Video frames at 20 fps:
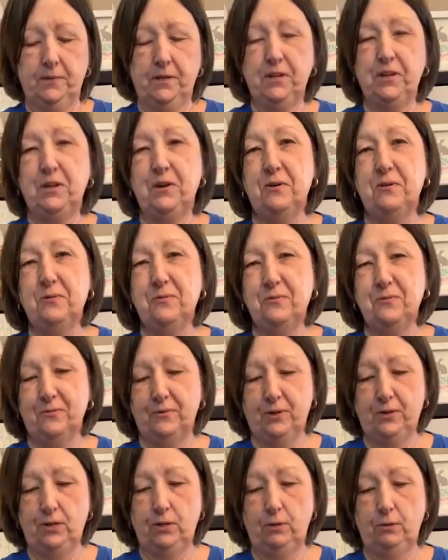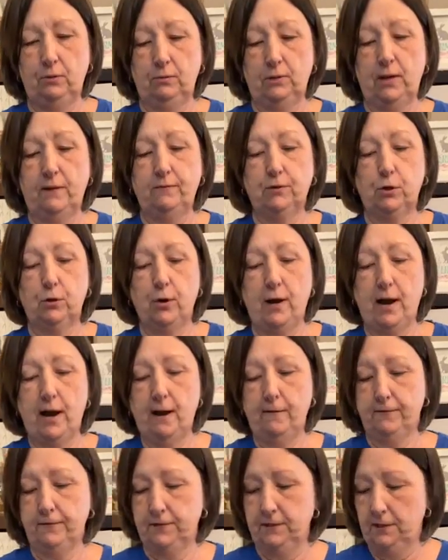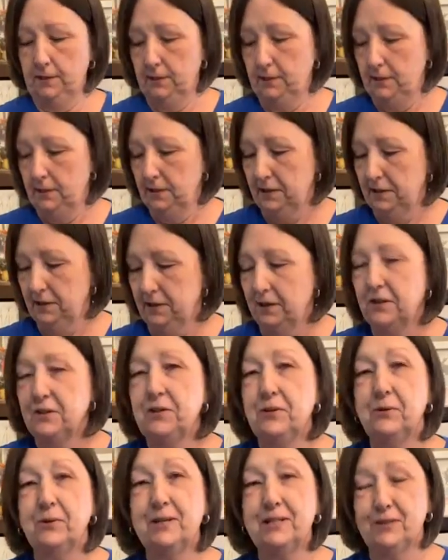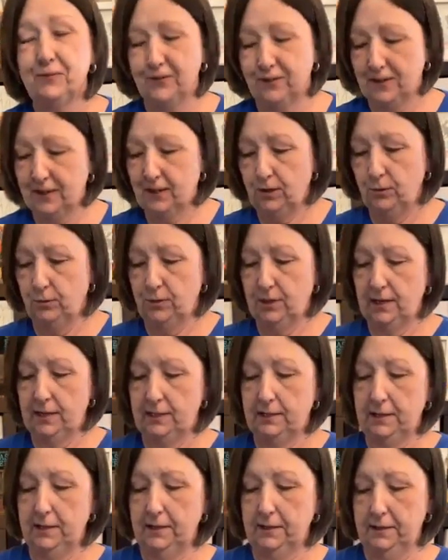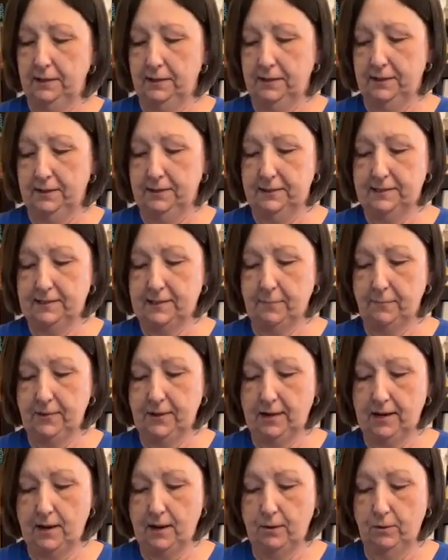You know, when you love to craft, you always feel like you need something